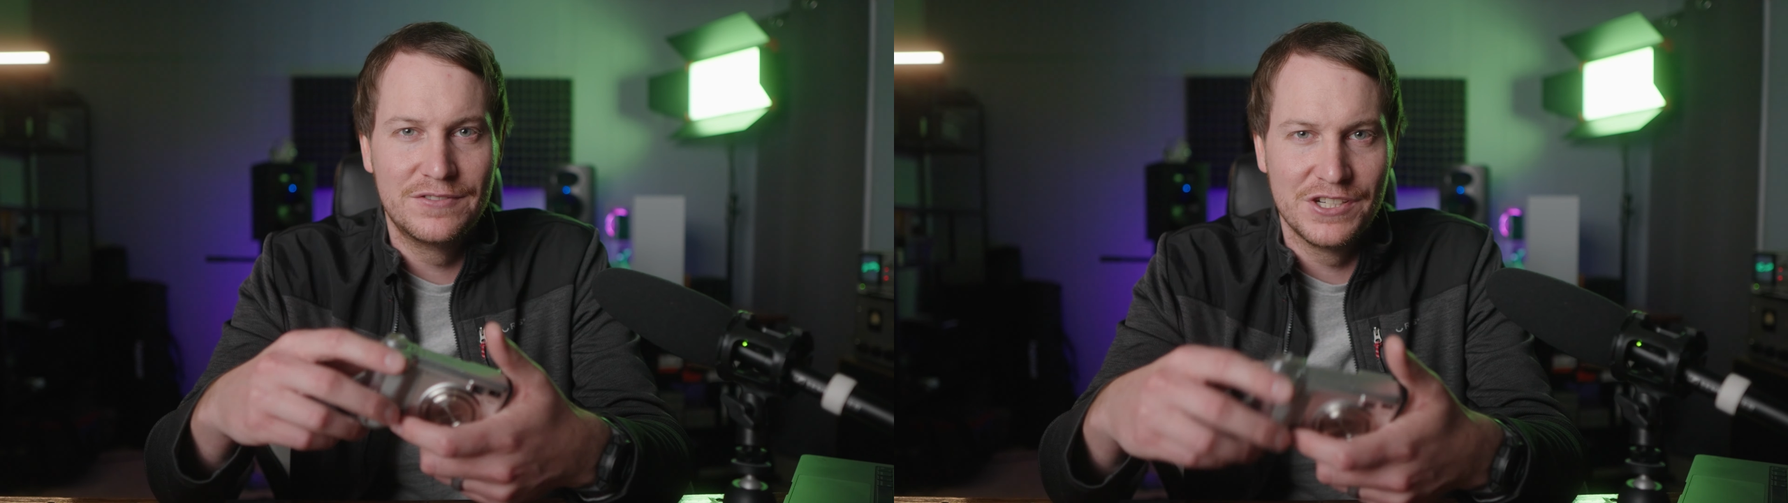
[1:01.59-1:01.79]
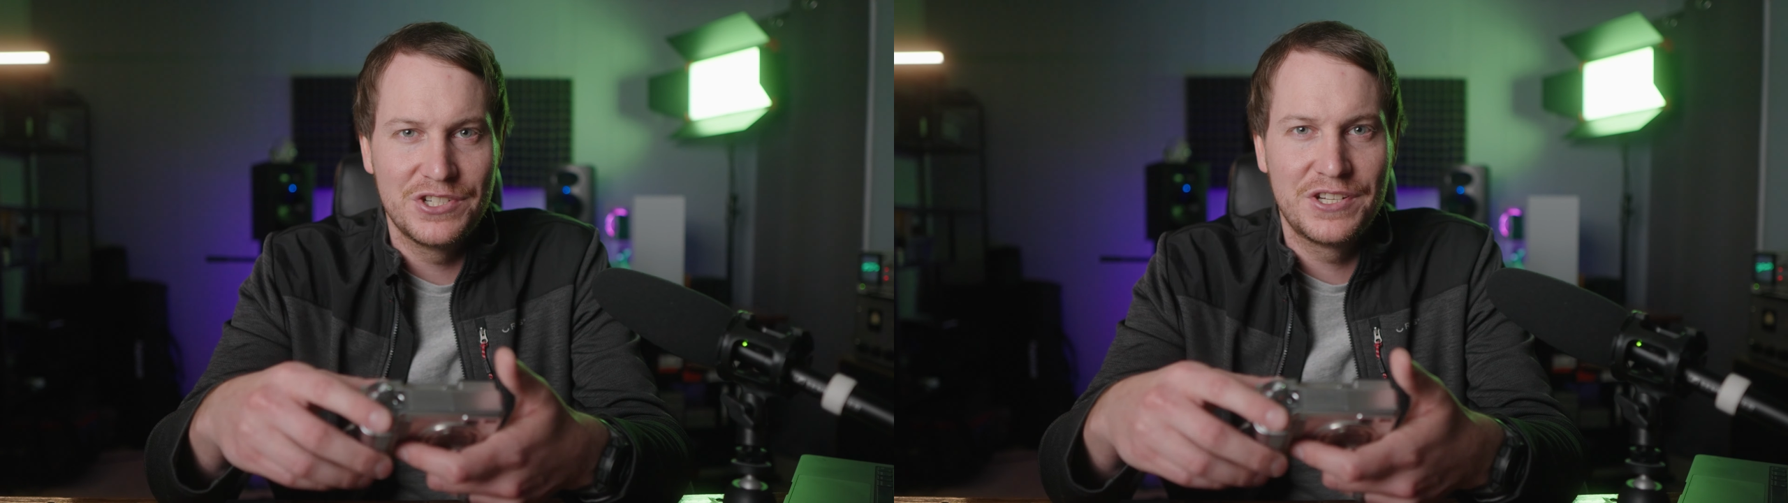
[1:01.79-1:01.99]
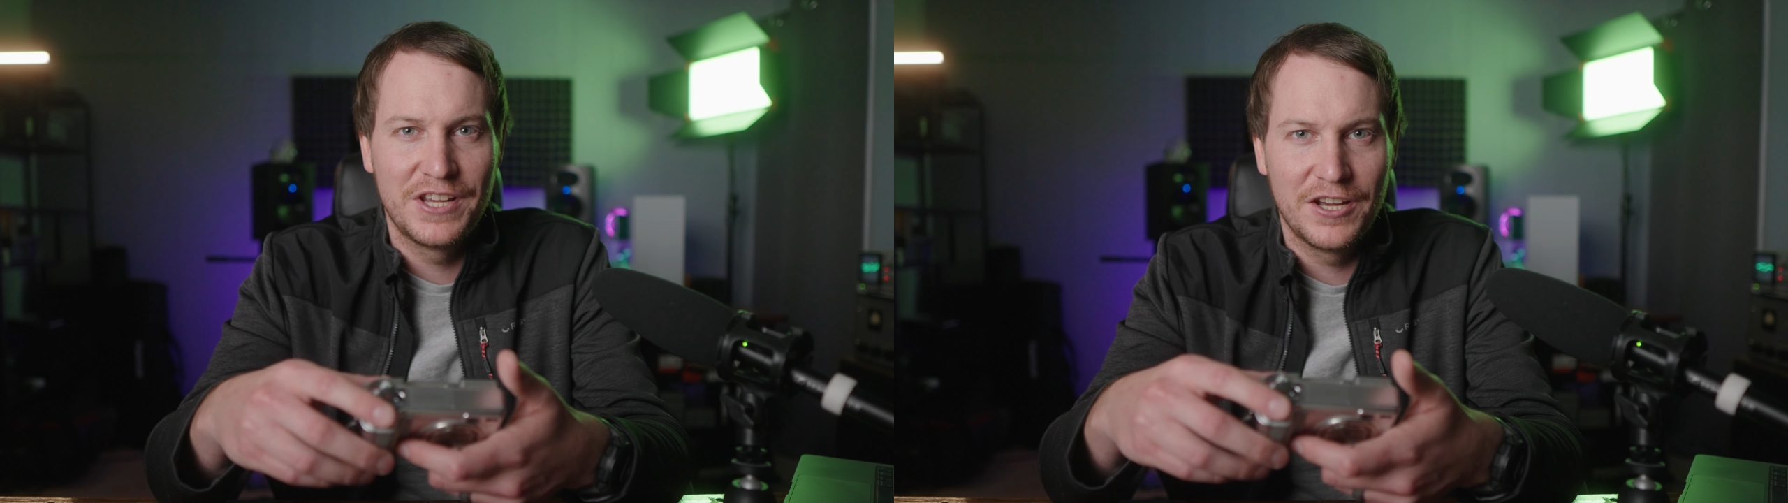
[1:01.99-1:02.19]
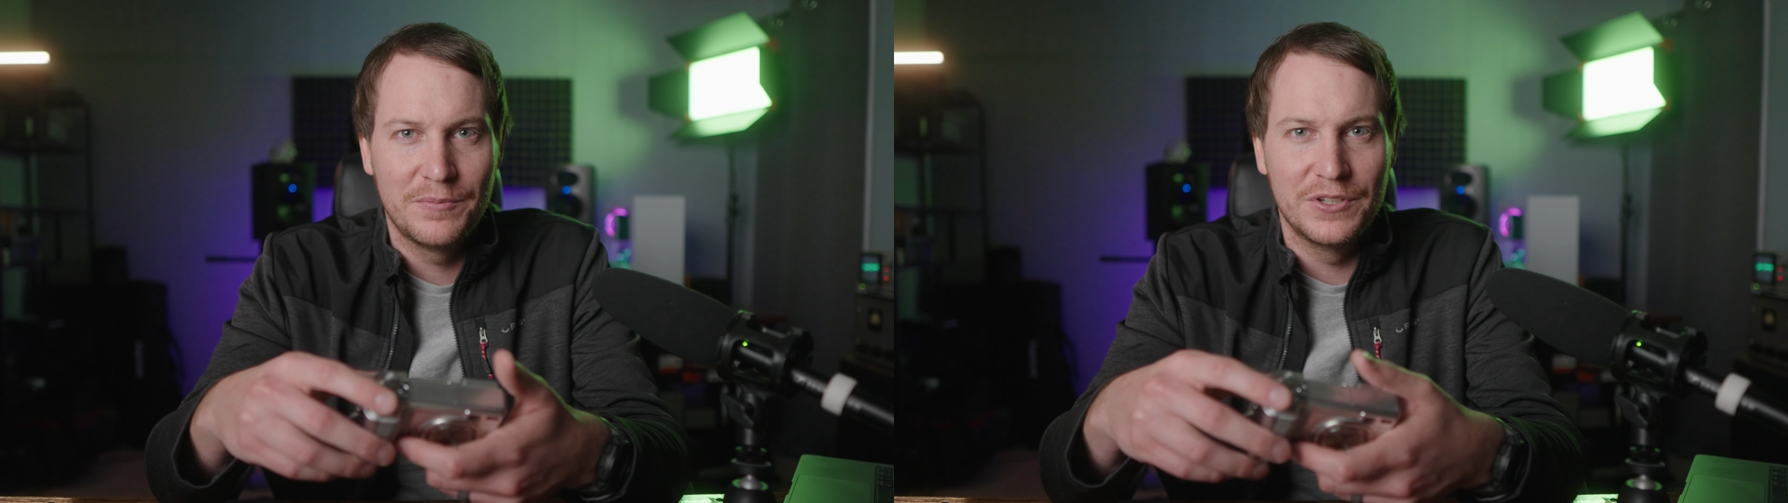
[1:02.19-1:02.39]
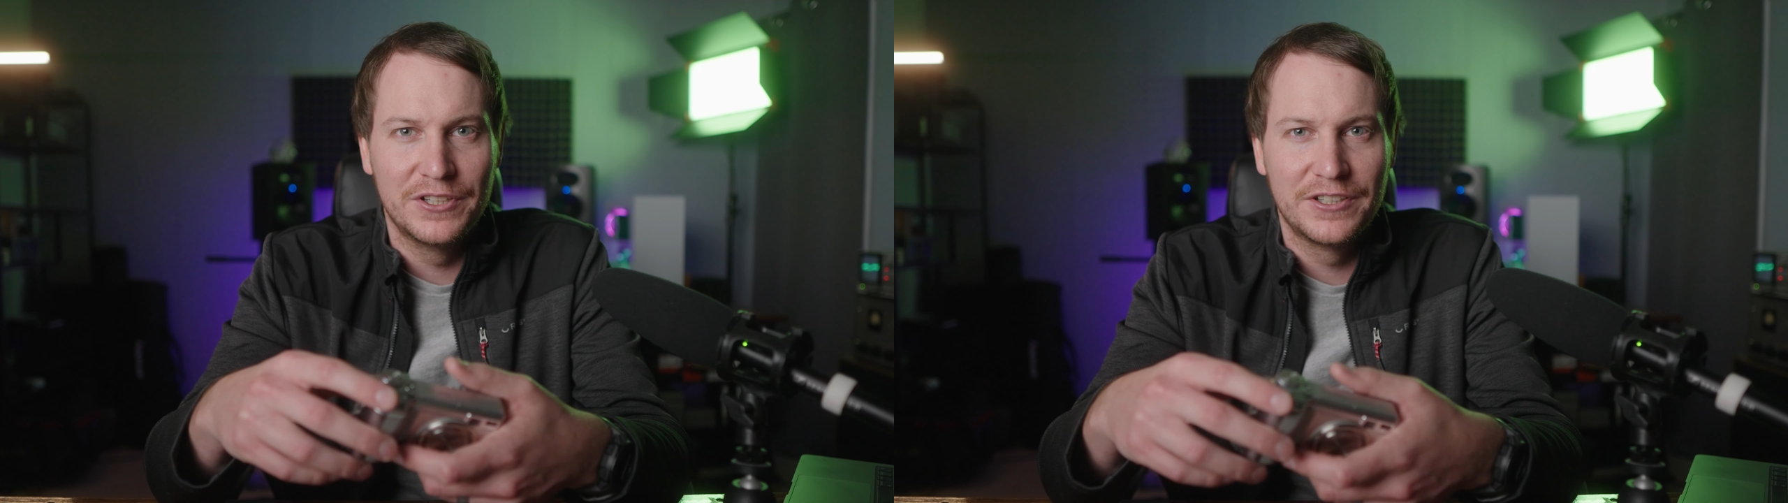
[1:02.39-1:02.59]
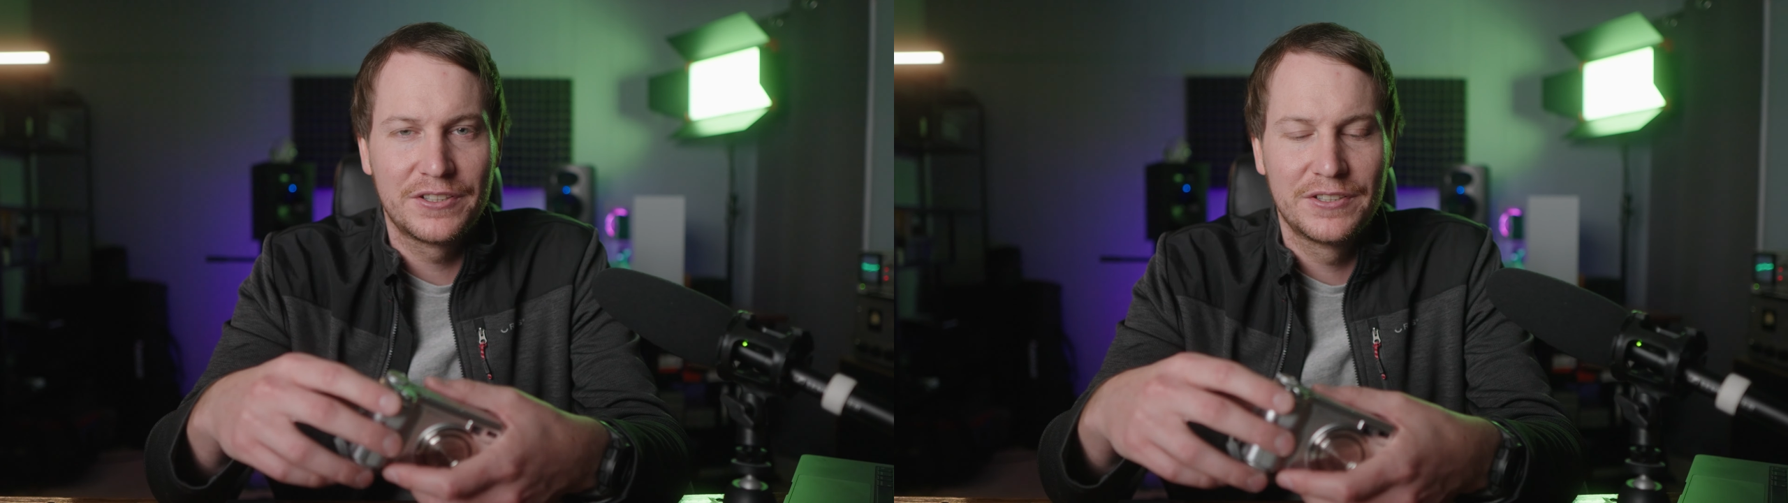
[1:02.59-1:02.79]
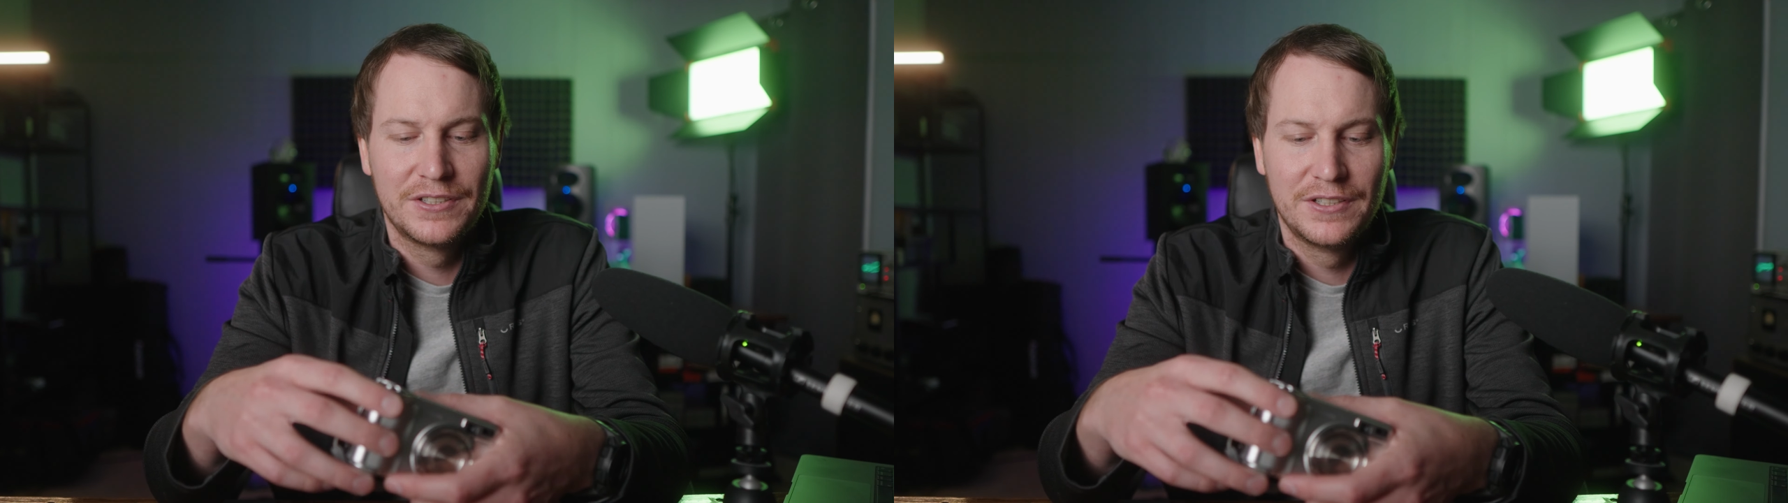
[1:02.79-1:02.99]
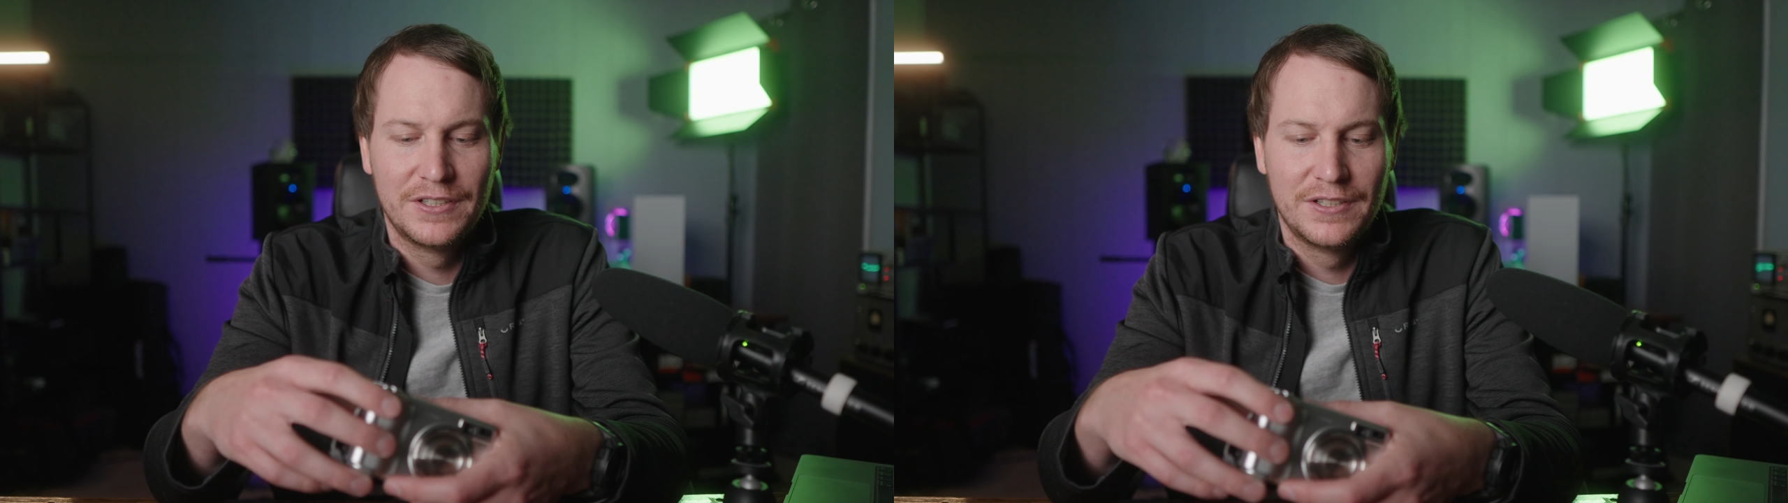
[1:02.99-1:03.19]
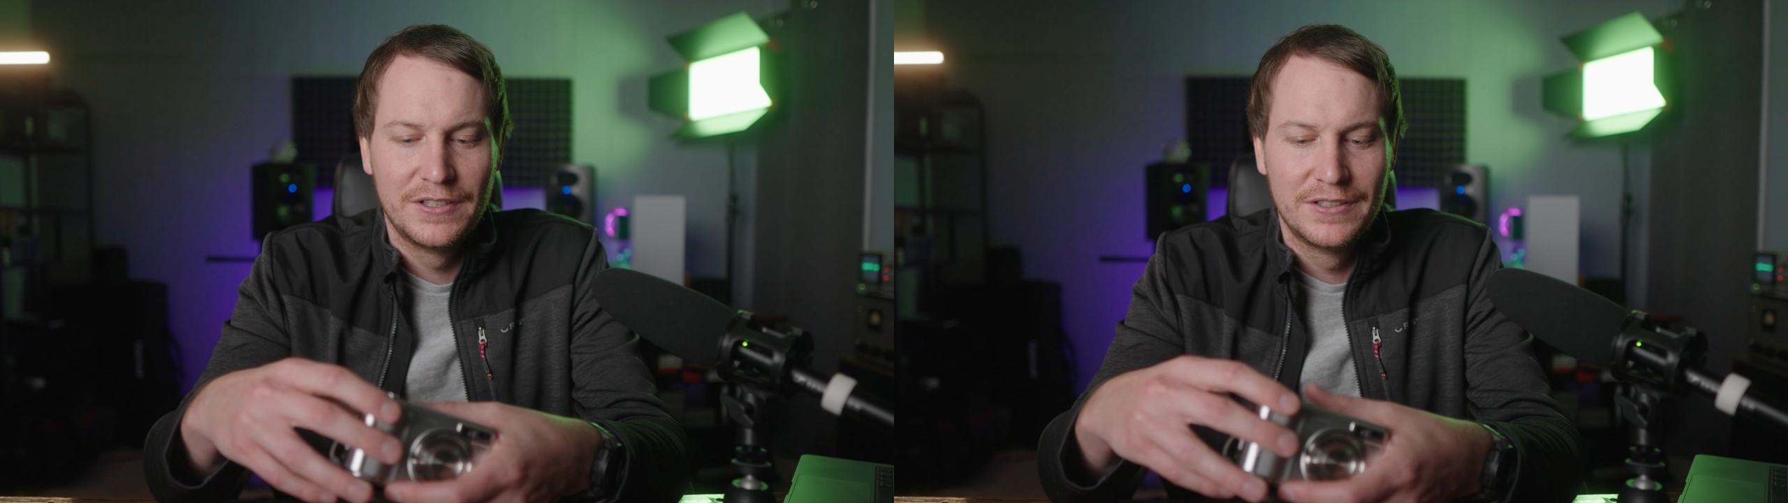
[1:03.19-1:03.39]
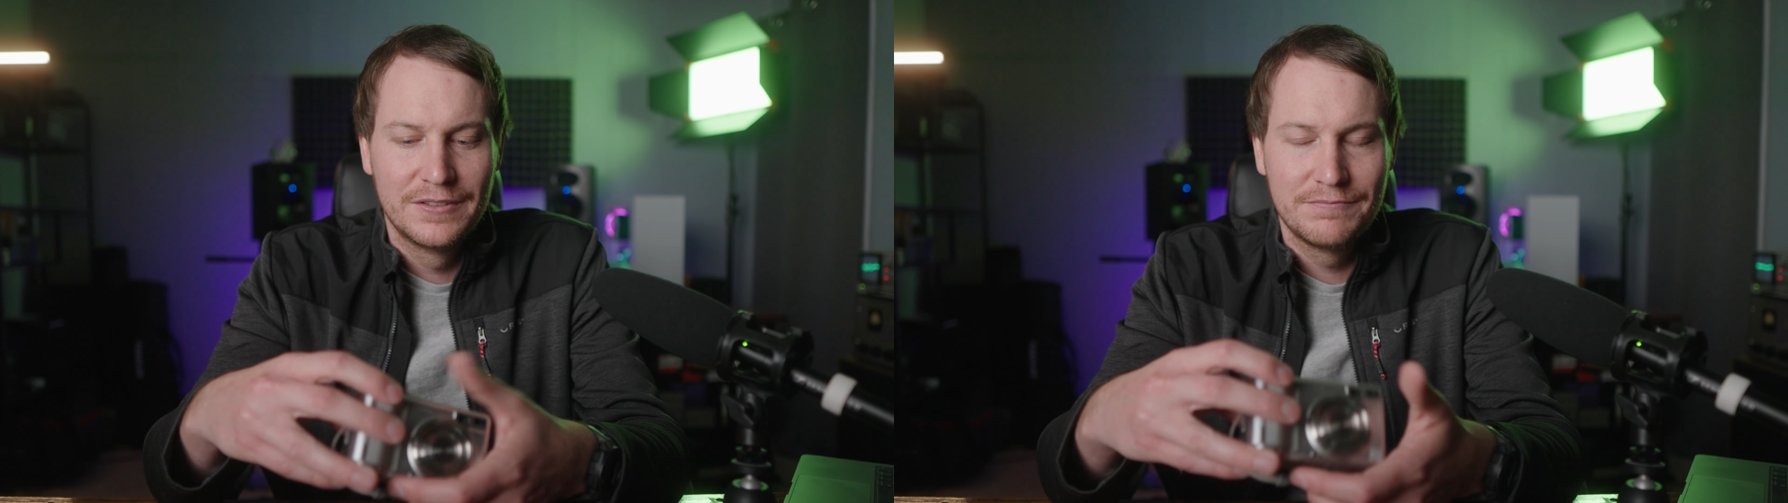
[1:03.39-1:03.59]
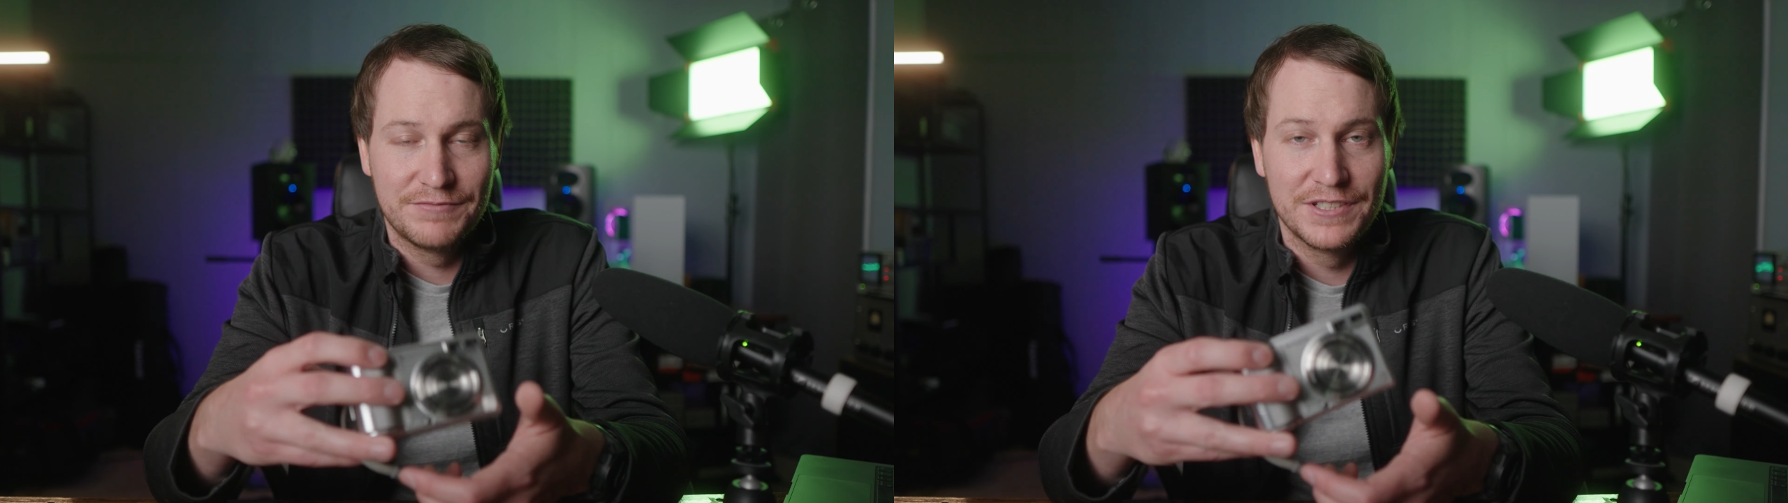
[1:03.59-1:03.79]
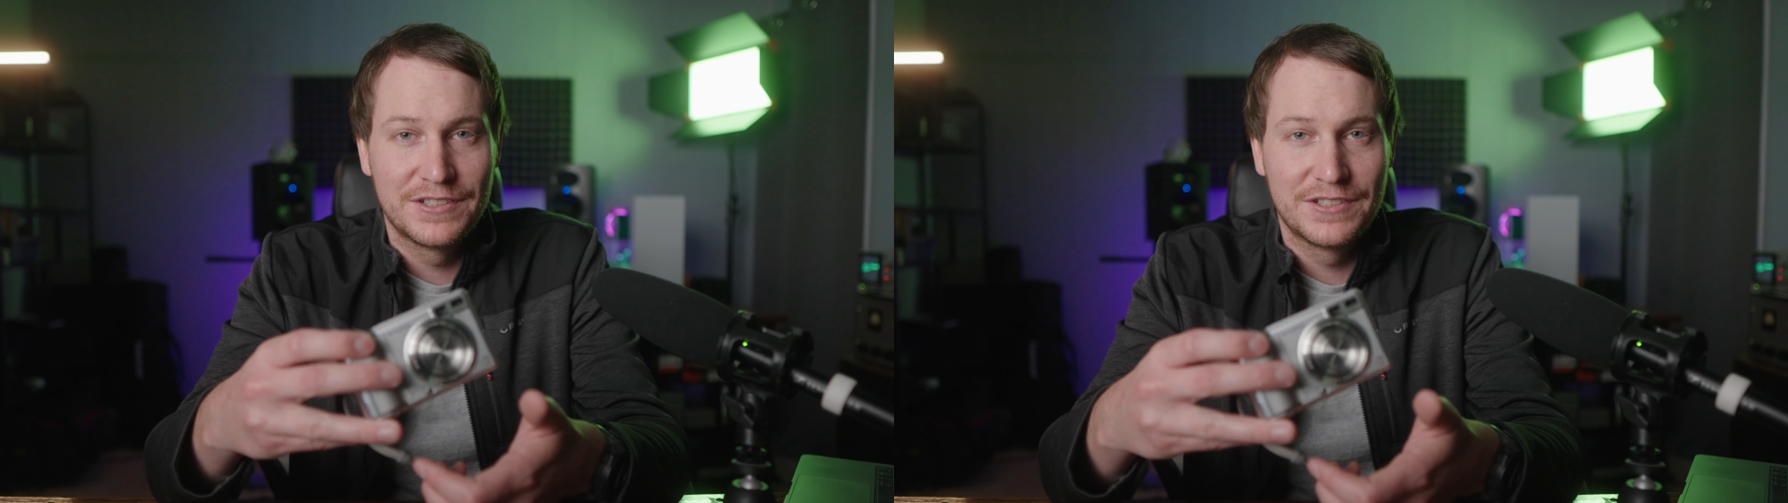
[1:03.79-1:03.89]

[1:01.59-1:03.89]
Digicam look, this